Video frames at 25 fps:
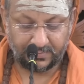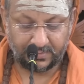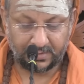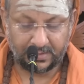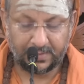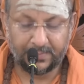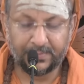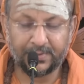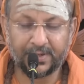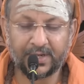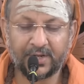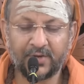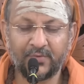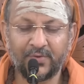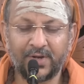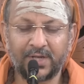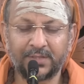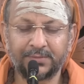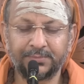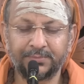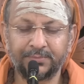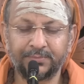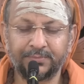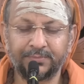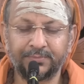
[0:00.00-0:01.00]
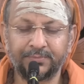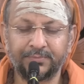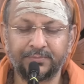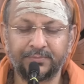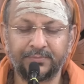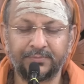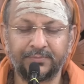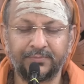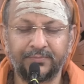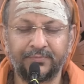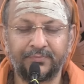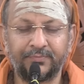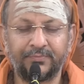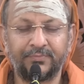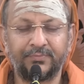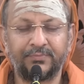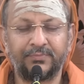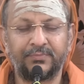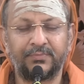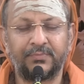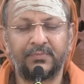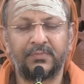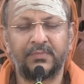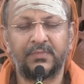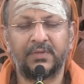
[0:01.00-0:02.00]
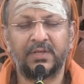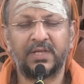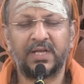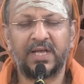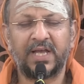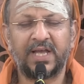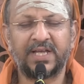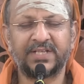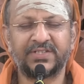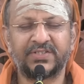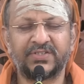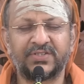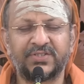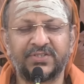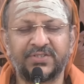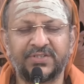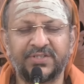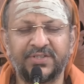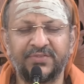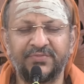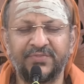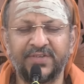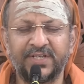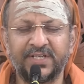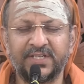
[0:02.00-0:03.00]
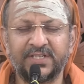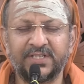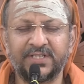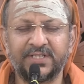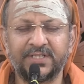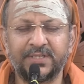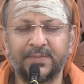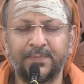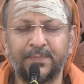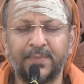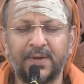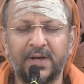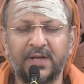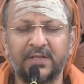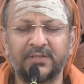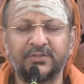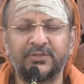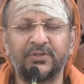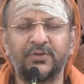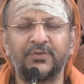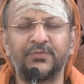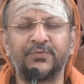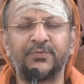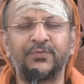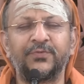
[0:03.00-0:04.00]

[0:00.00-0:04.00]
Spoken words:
Bhagavan has revealed the path of